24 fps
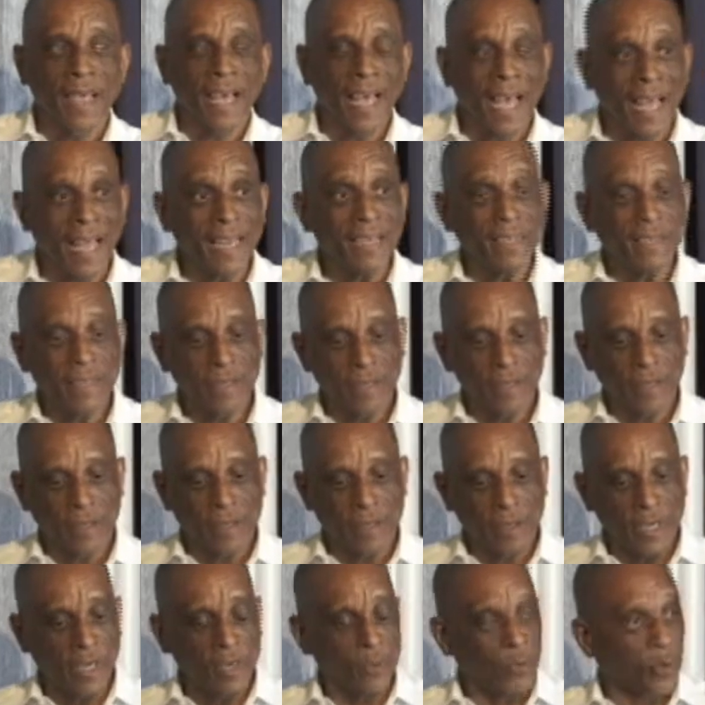And
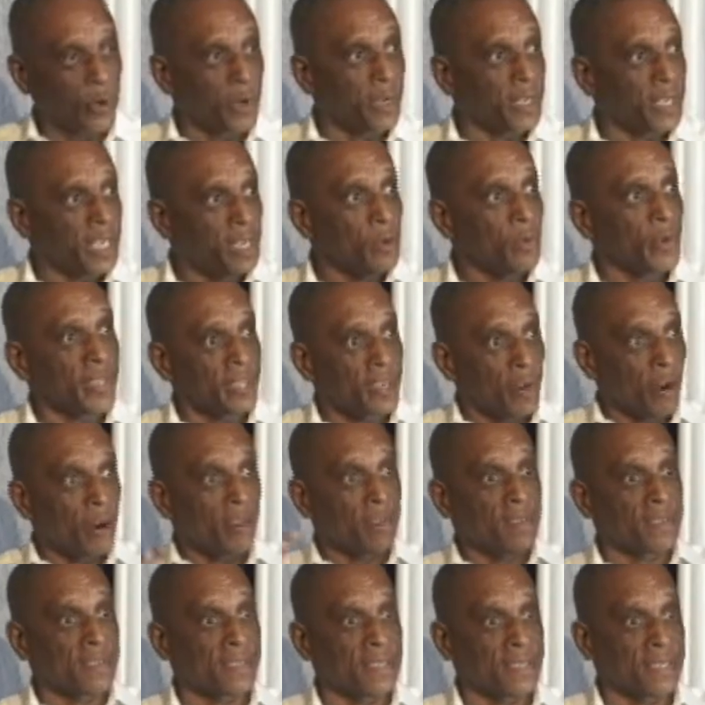uh, in working with
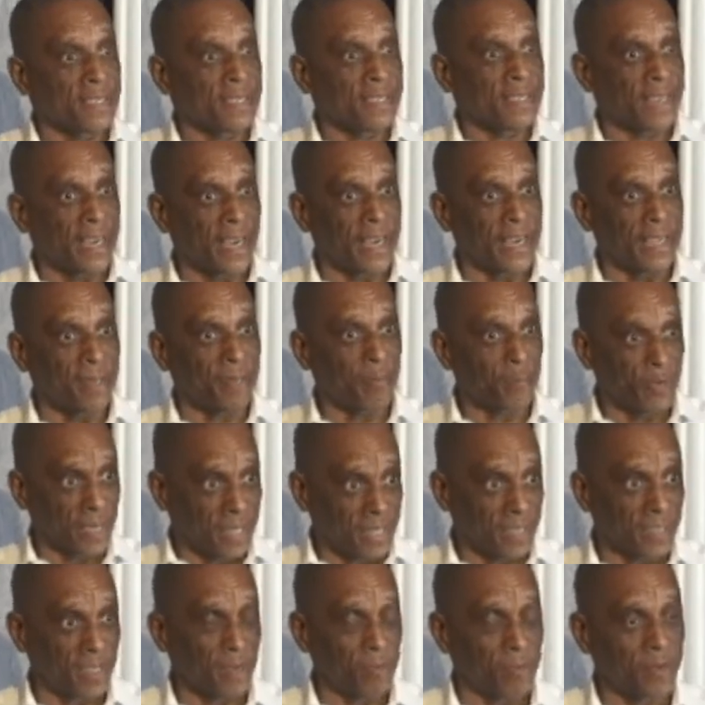currency design
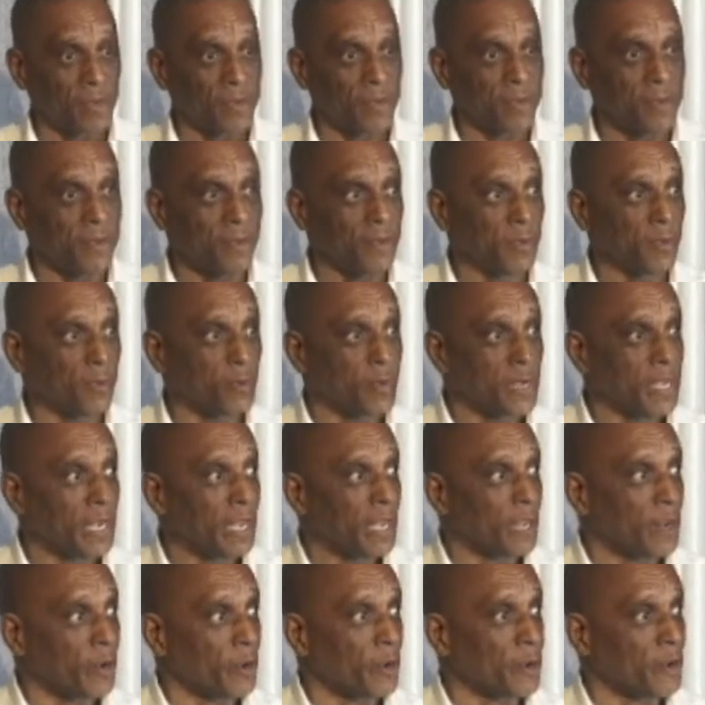principles, we
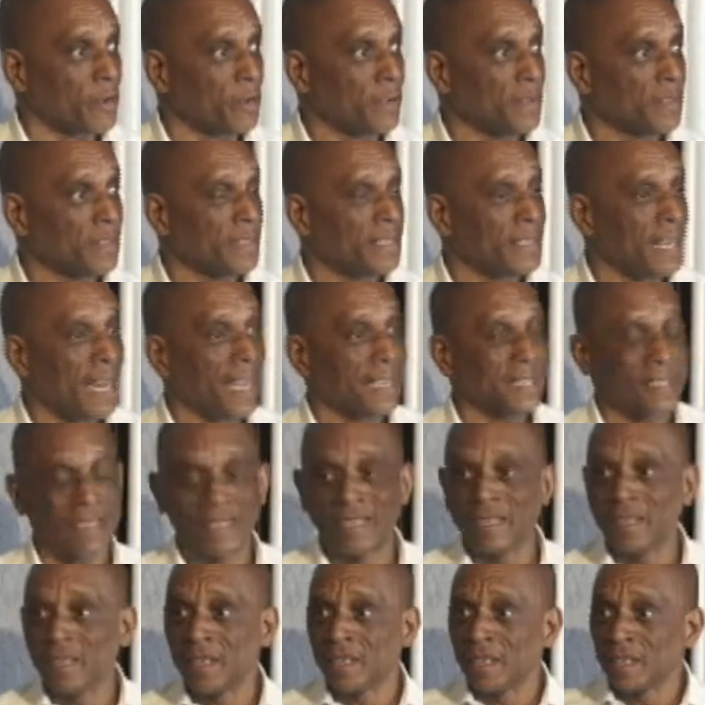learned
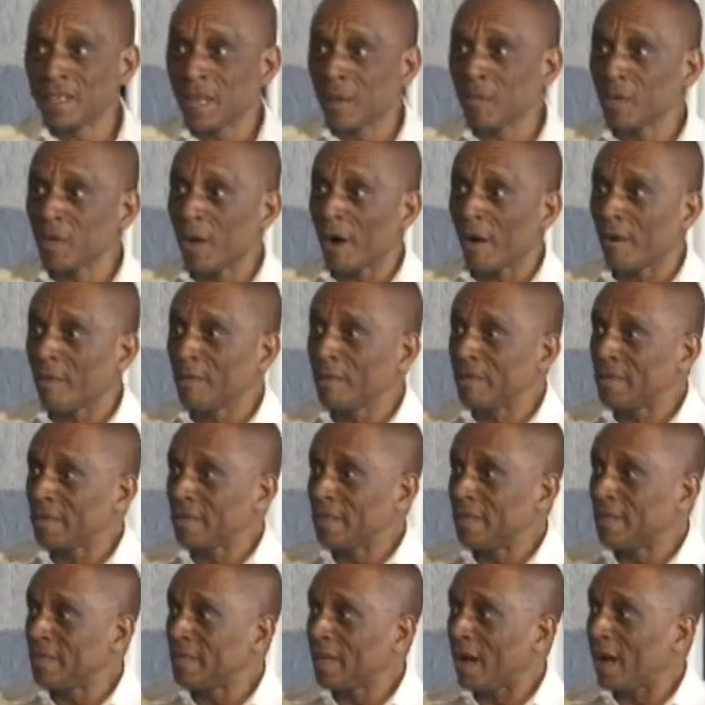that some
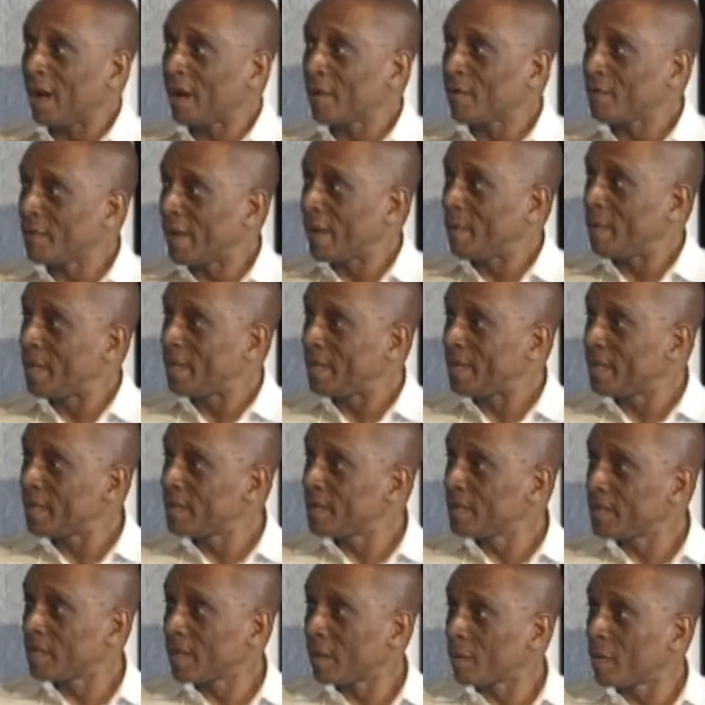currencies are feminine
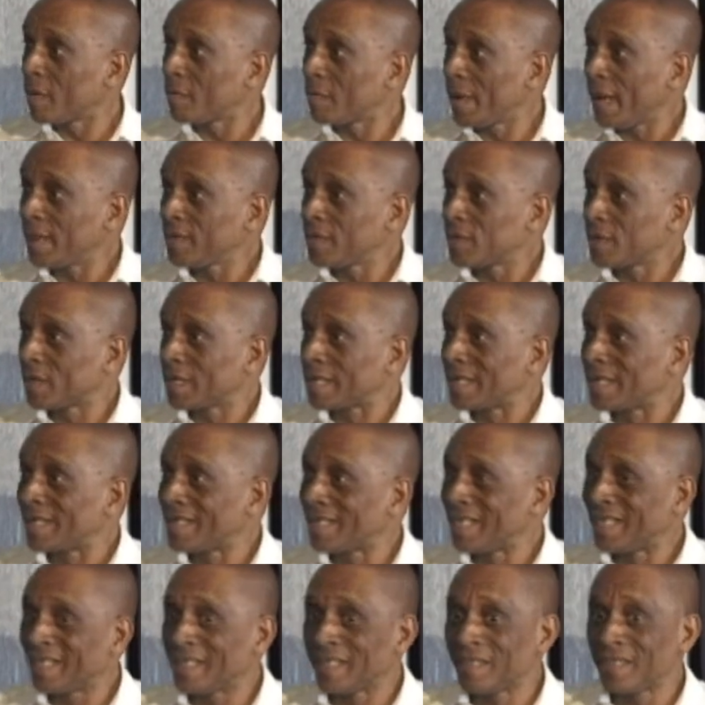and some are
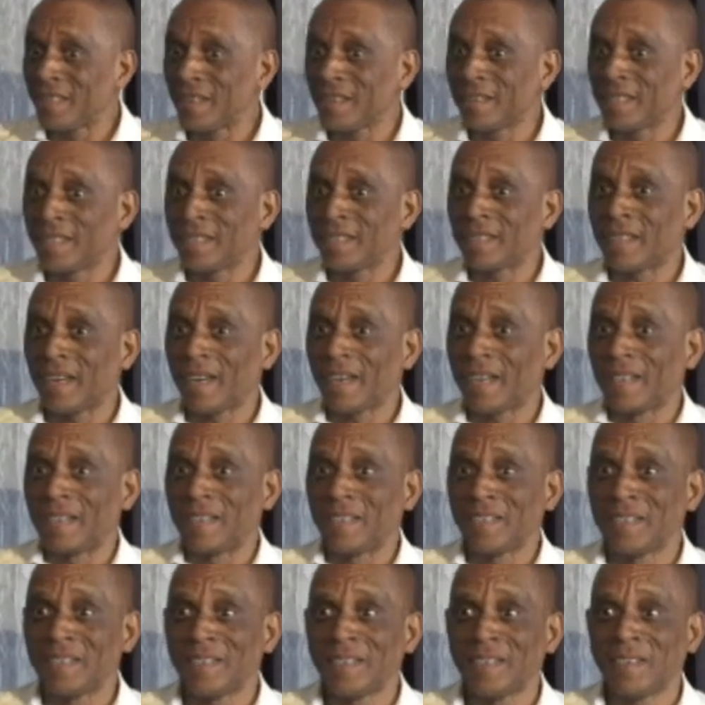masculine in their
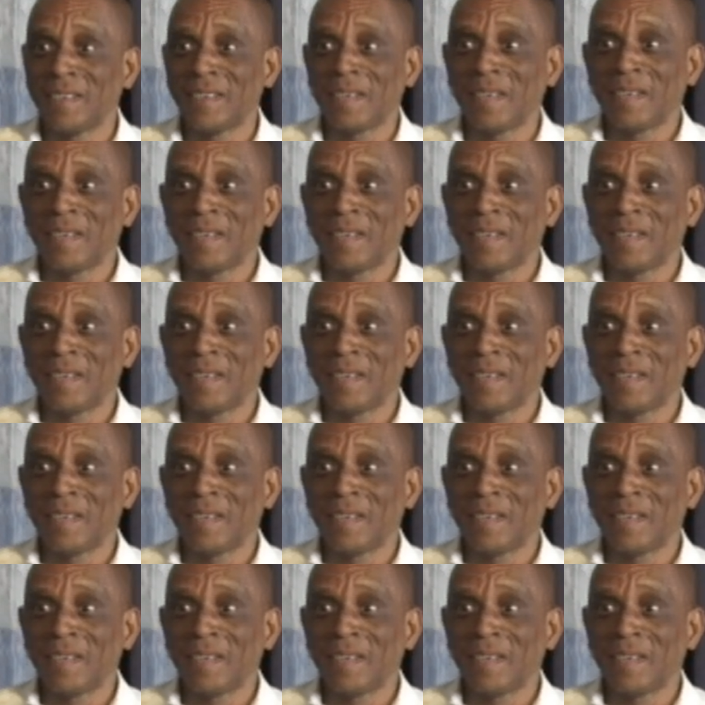design